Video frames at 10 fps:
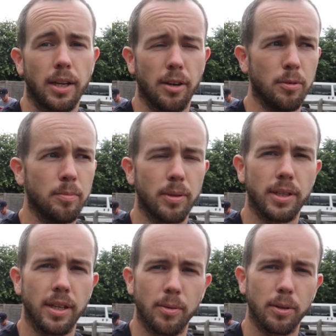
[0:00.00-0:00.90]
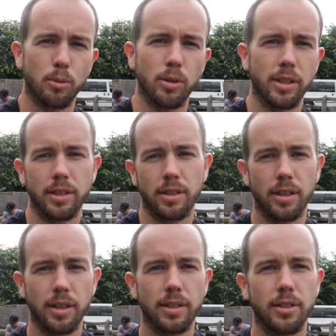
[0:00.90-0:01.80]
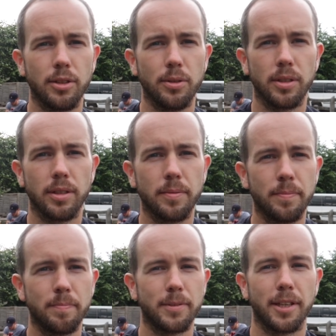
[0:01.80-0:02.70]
I don't, but no one else wanted it, so I had to choose it.